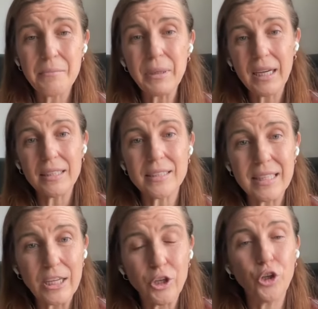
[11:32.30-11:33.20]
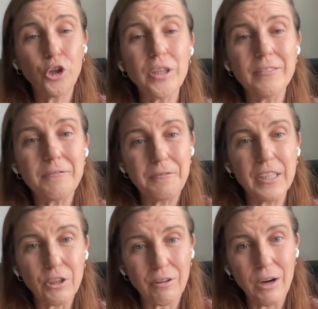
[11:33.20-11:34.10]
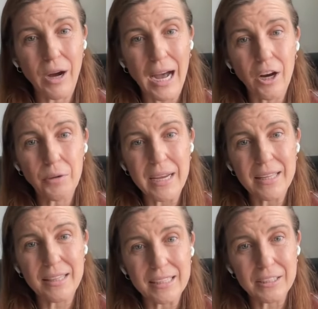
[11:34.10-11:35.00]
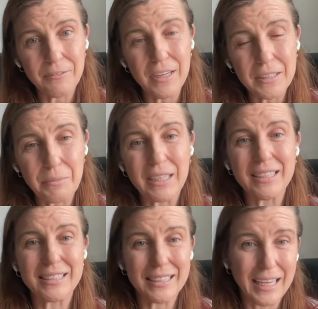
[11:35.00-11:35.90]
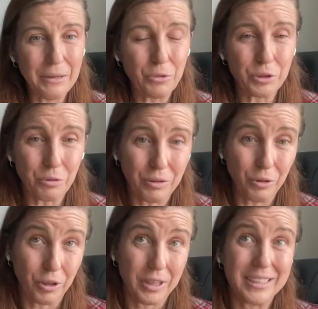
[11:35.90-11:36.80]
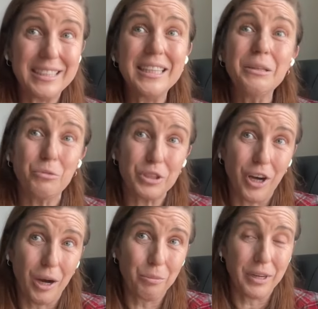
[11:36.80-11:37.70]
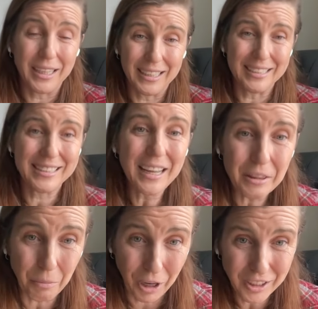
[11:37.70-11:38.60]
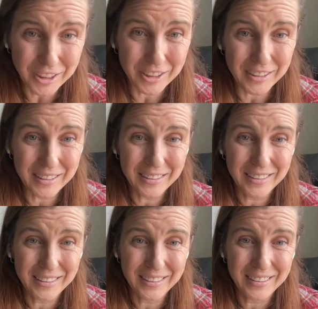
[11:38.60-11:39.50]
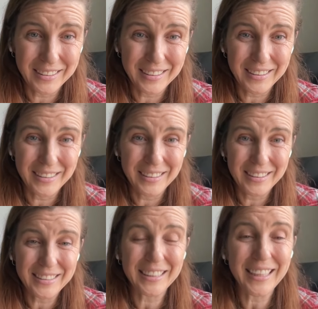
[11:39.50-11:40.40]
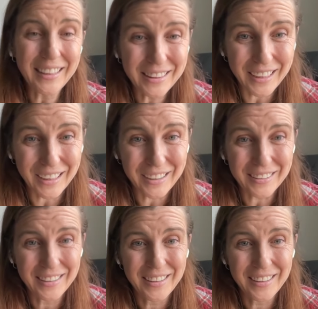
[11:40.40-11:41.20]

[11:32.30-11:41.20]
because they couldn't figure out how to make things fun because the game was, or the team was operating in a death march to get there.